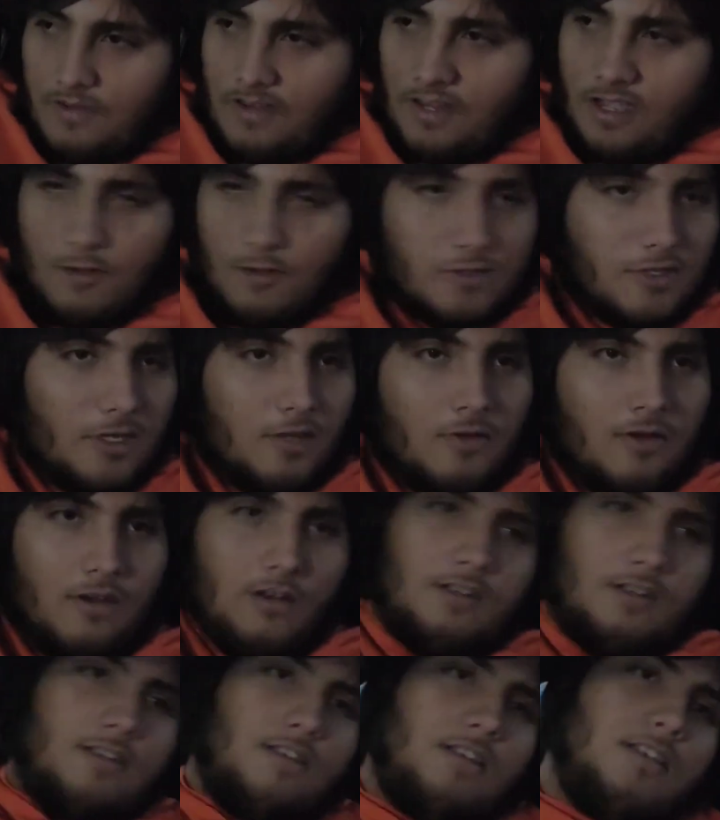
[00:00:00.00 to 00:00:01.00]
a video
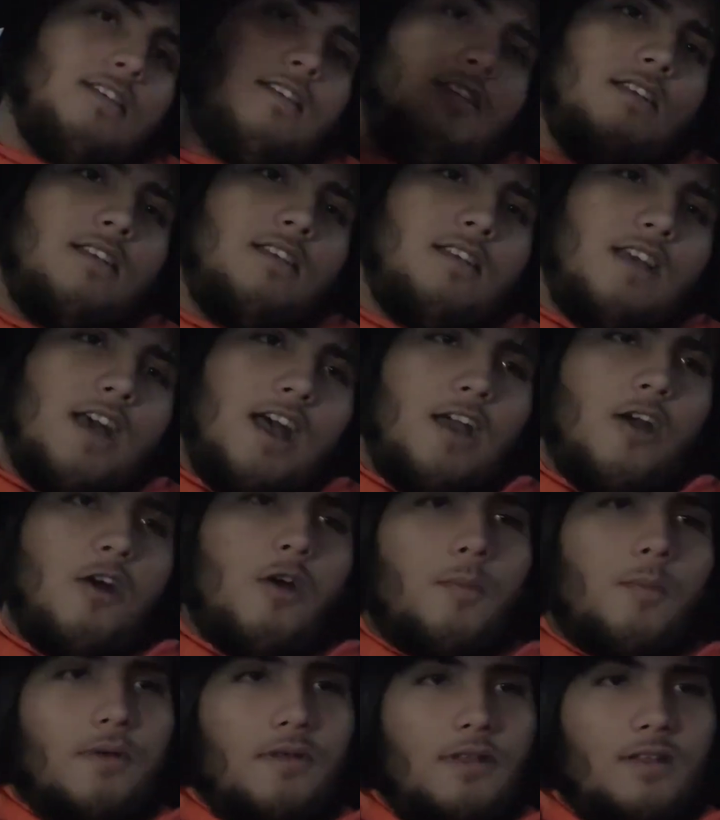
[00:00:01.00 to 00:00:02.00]
soon. I
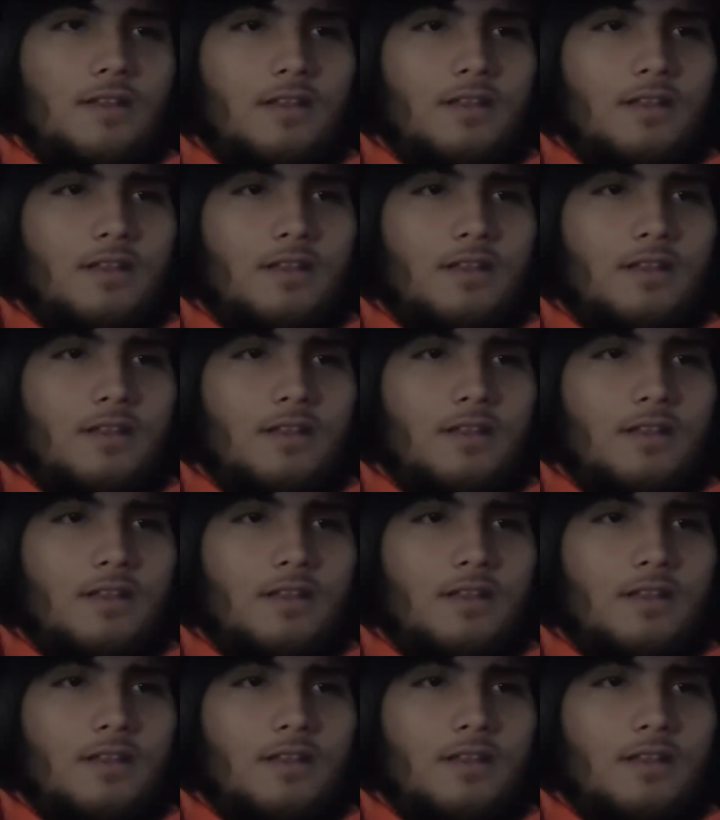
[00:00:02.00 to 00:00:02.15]
hope.